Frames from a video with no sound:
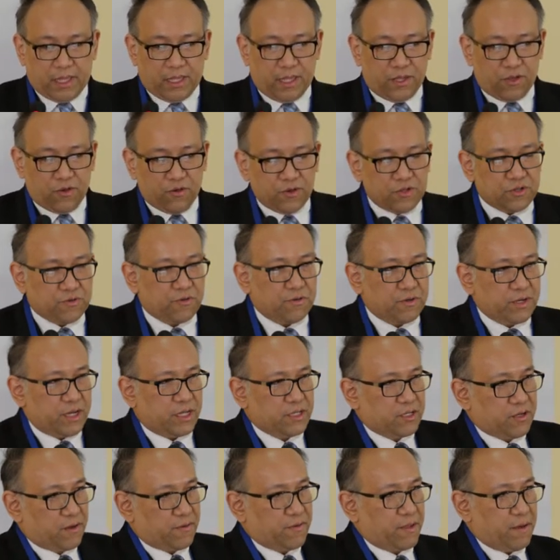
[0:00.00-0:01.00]

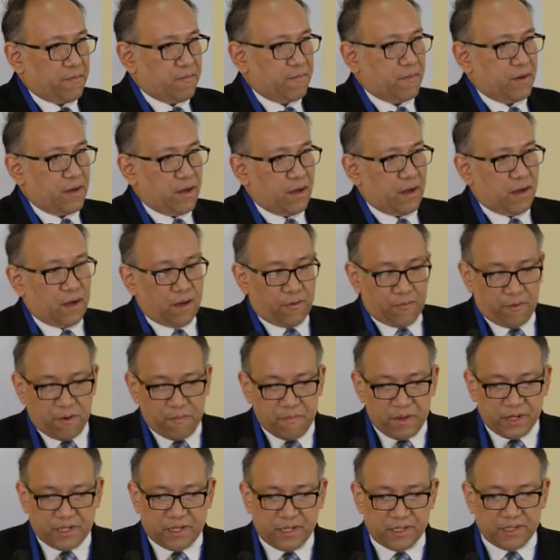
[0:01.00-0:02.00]
usefulness of the
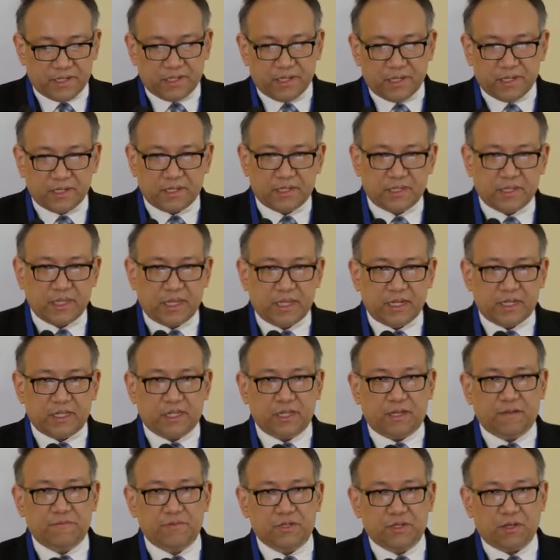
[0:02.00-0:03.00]
remittances in
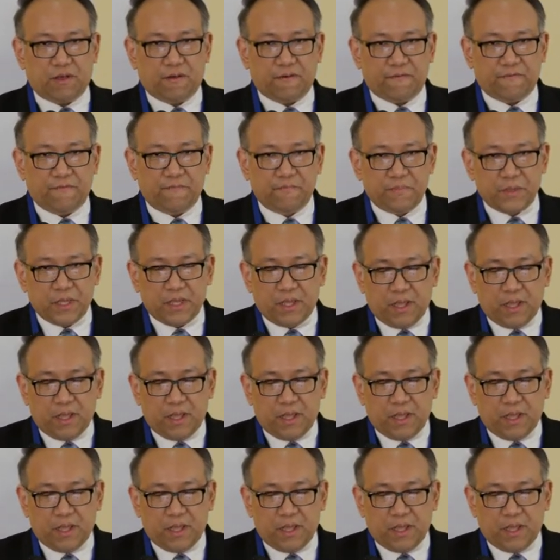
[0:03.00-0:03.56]
terms of